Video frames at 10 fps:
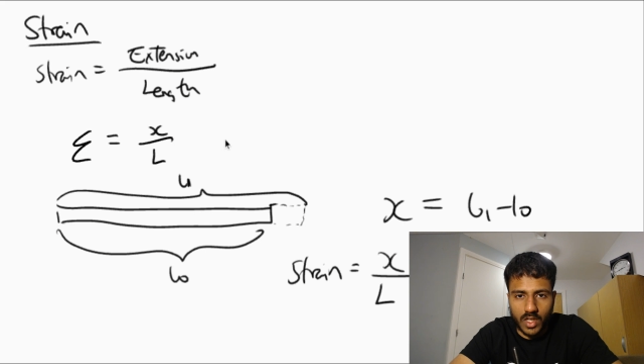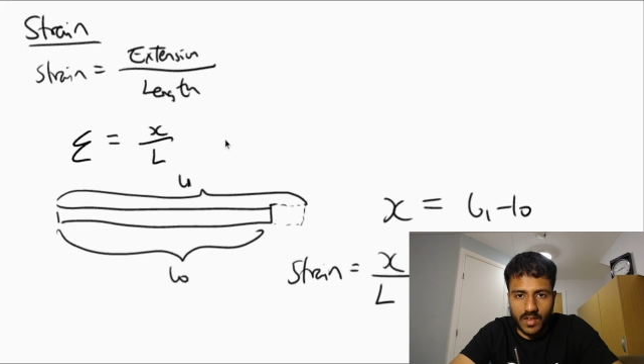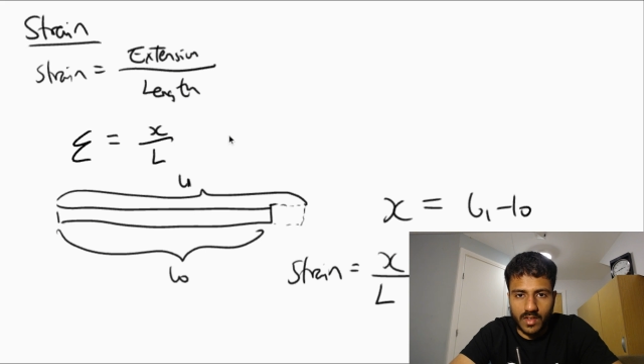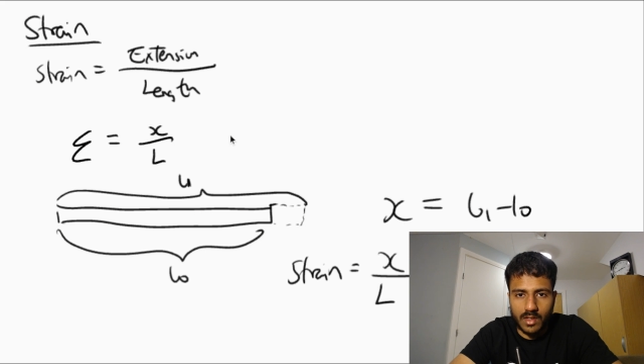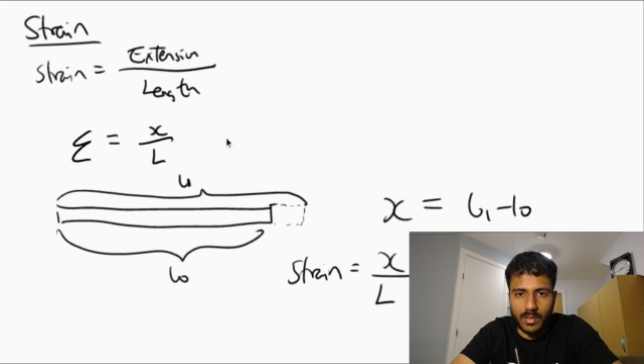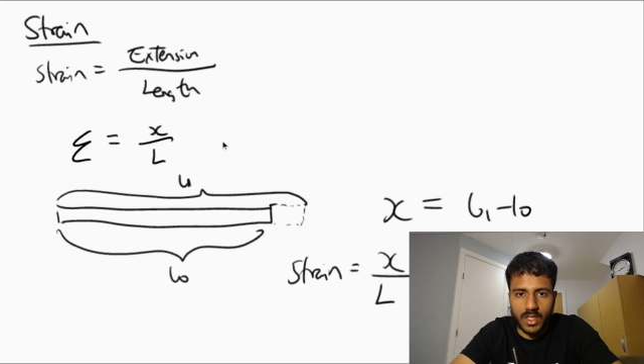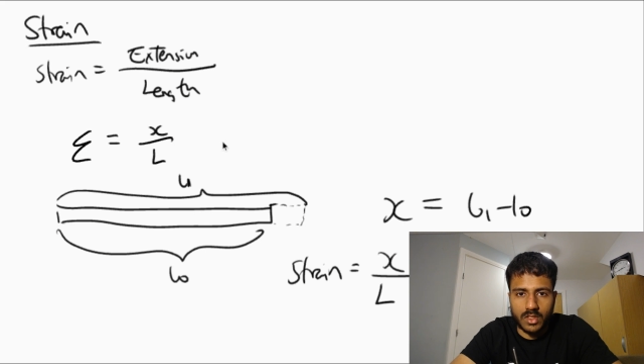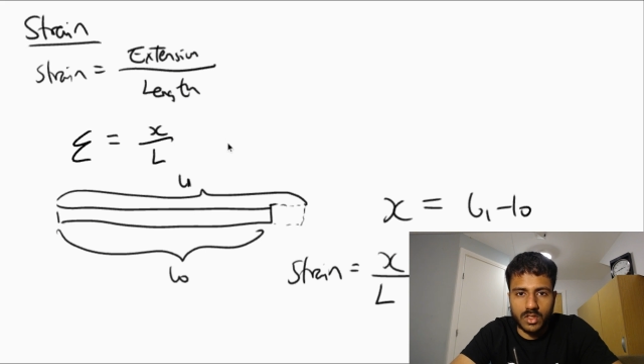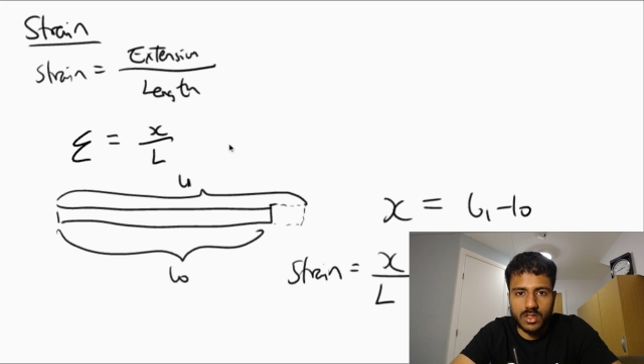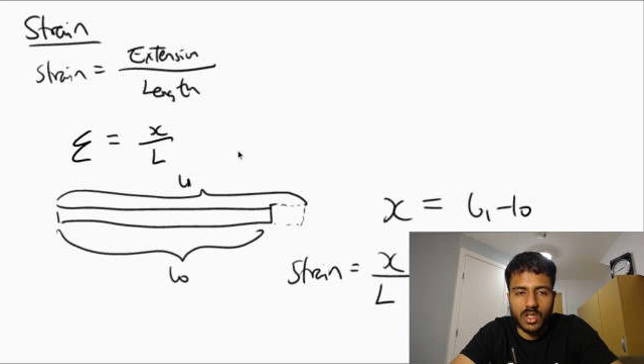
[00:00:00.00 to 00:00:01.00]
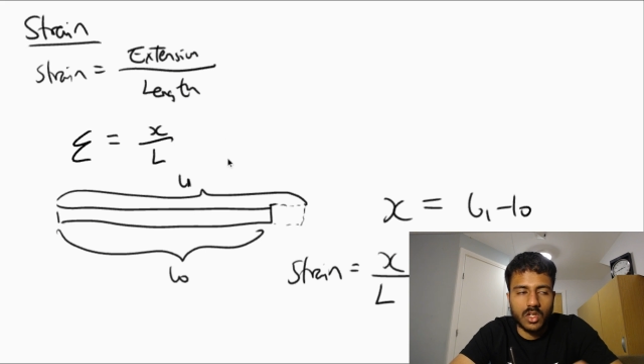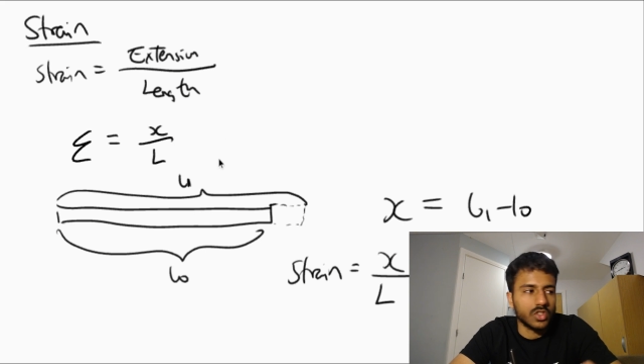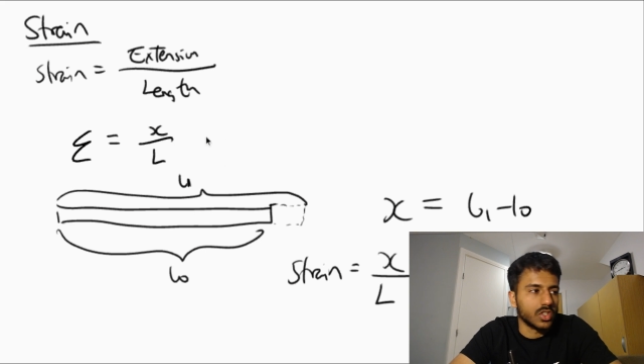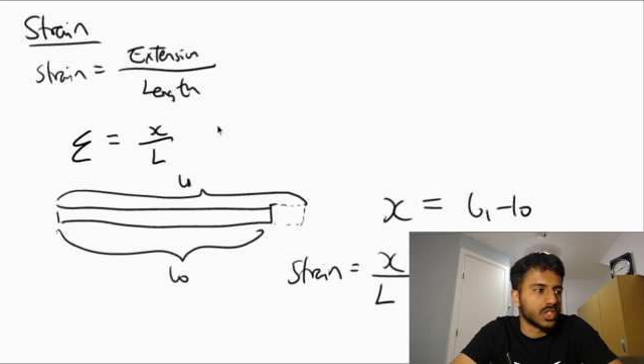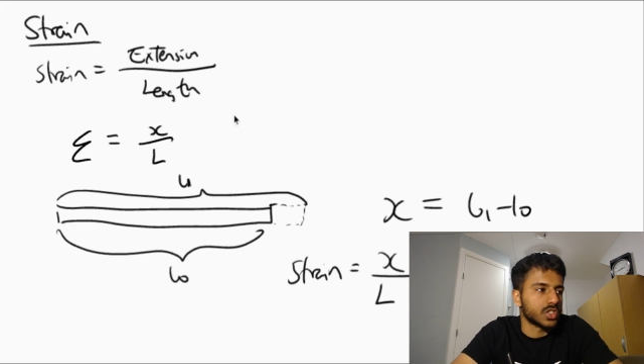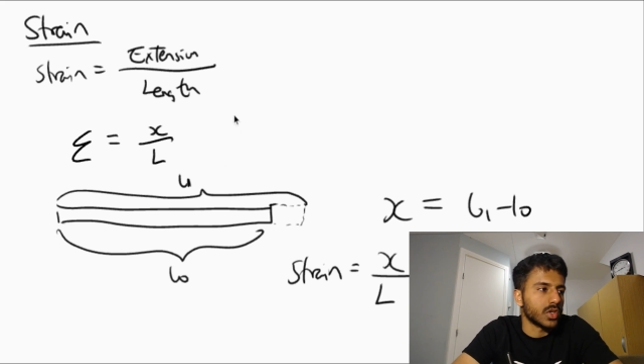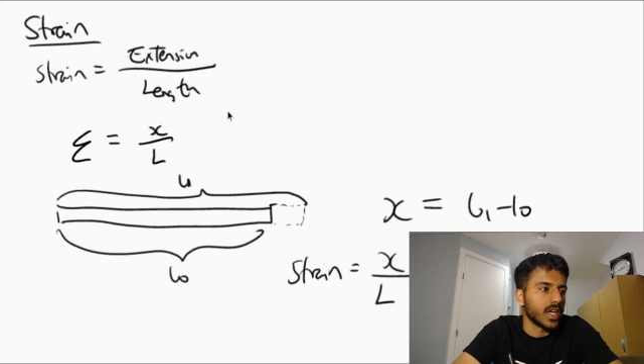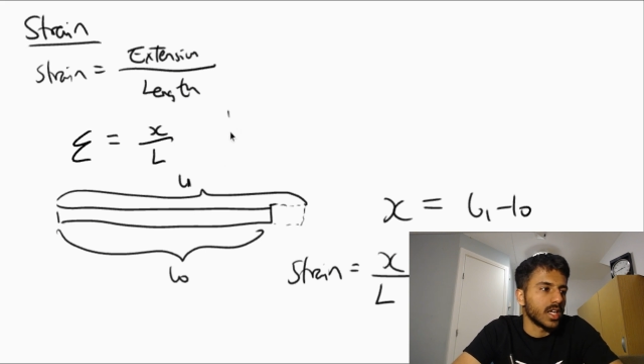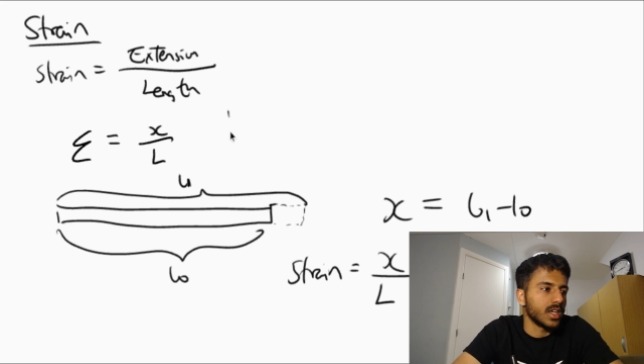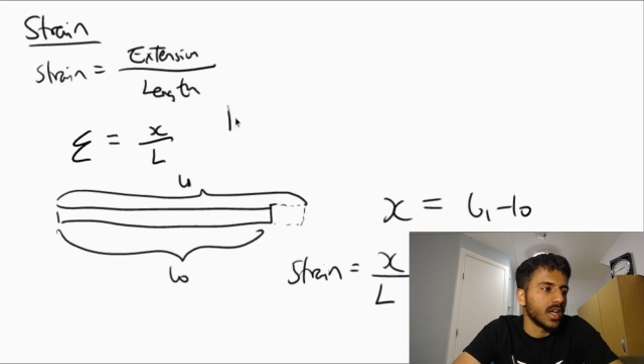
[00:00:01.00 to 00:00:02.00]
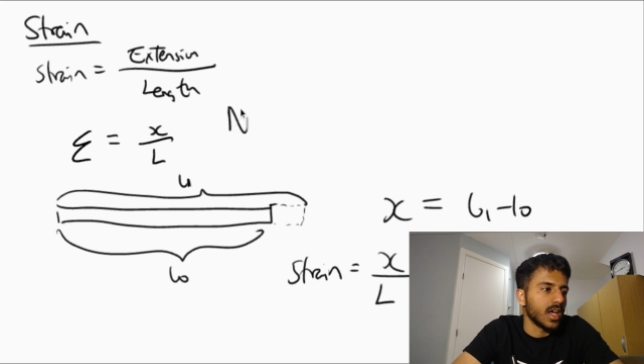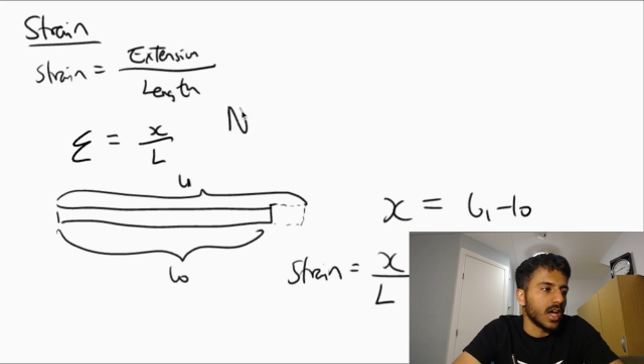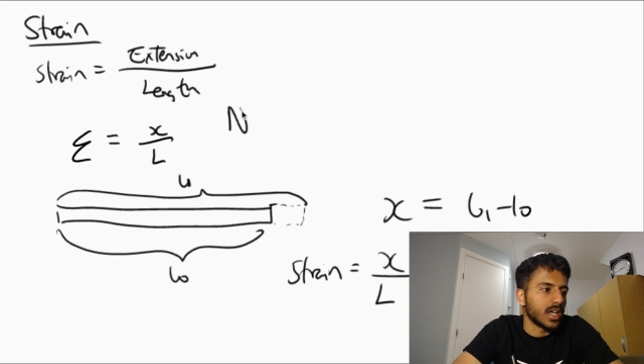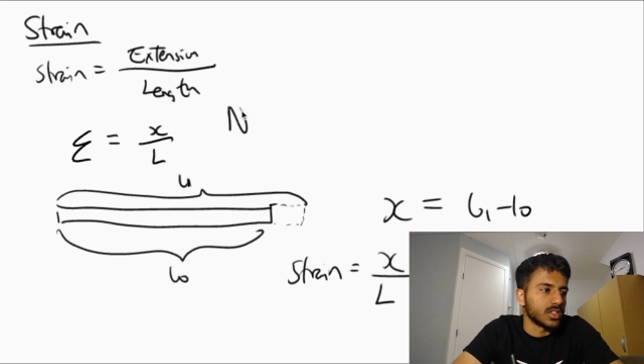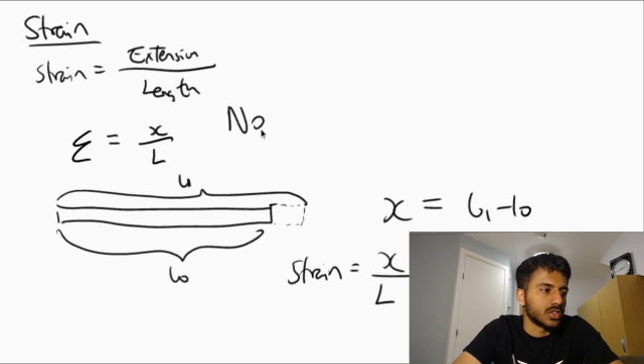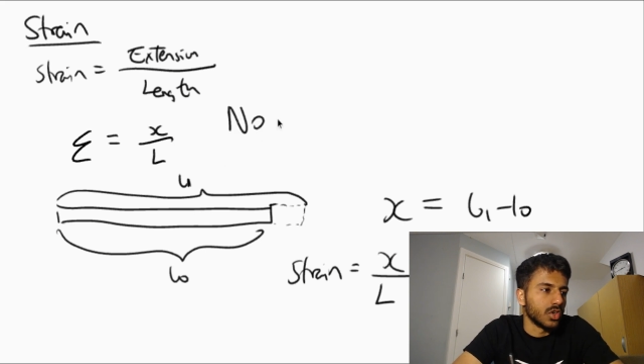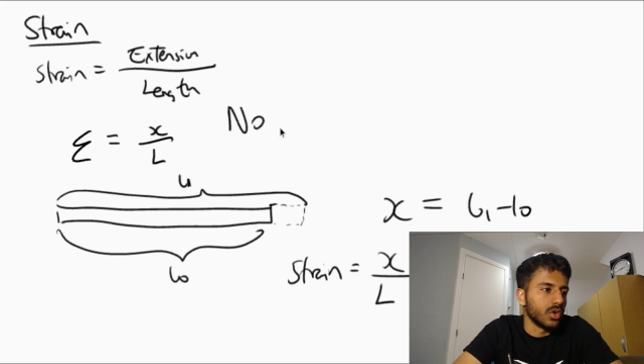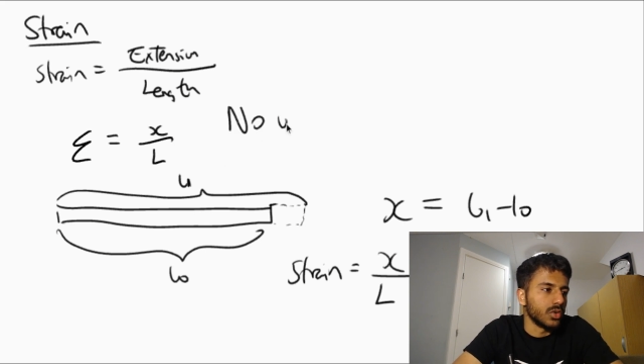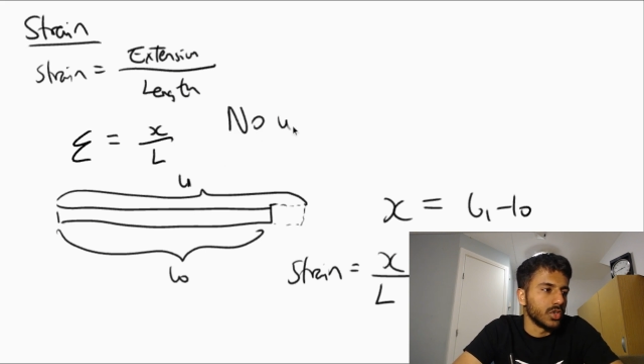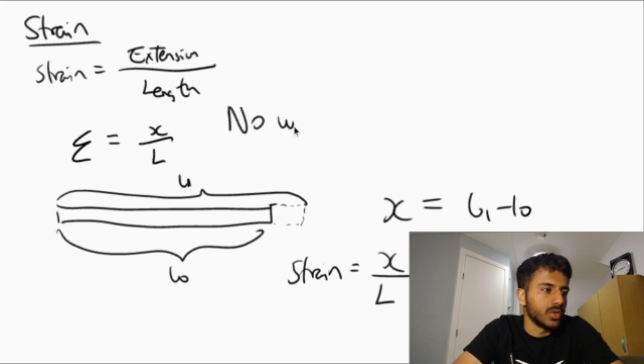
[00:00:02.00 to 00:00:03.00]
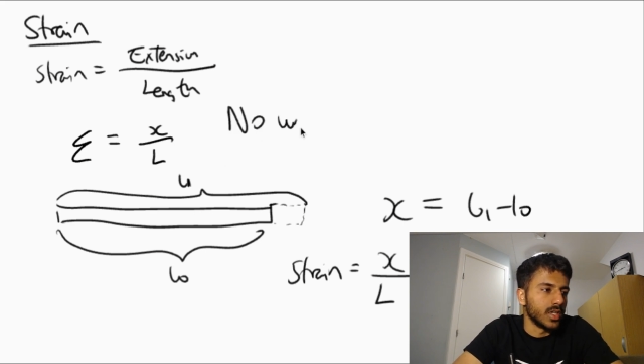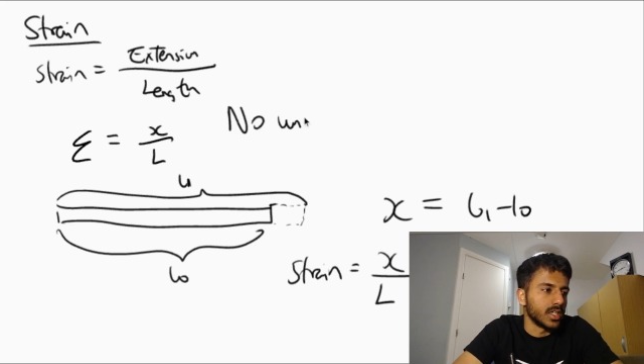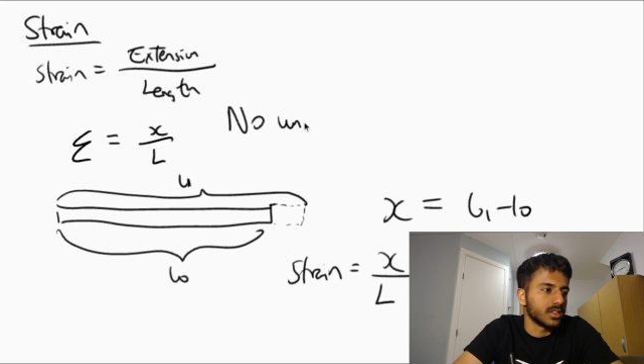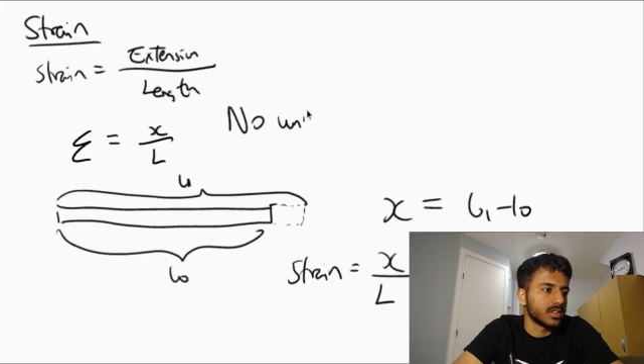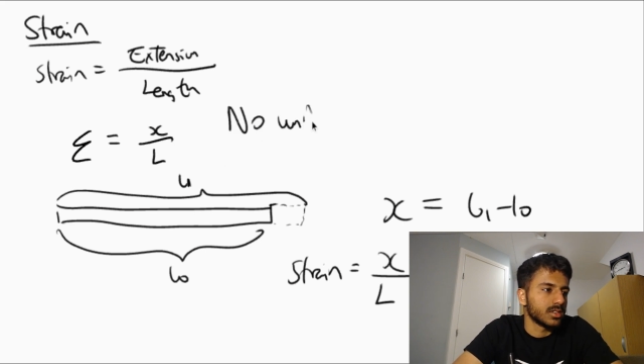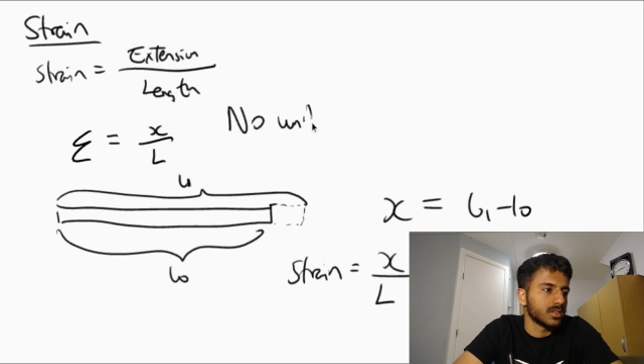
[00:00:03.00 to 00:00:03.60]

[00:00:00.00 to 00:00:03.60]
given in meters, so the strain has no units.